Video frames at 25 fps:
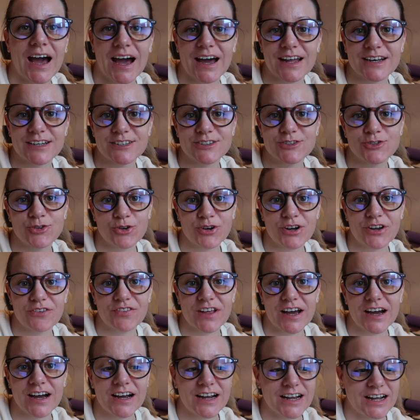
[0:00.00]
And talking
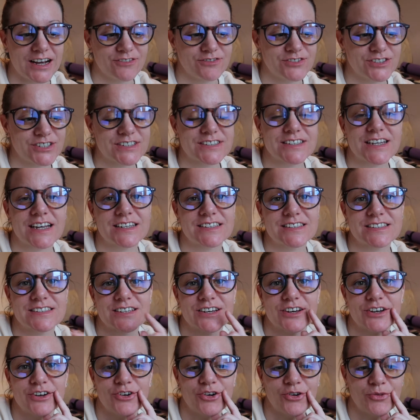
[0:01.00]
of that, I have just had to
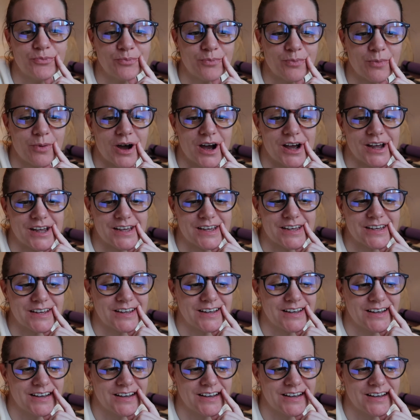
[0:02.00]
turn on my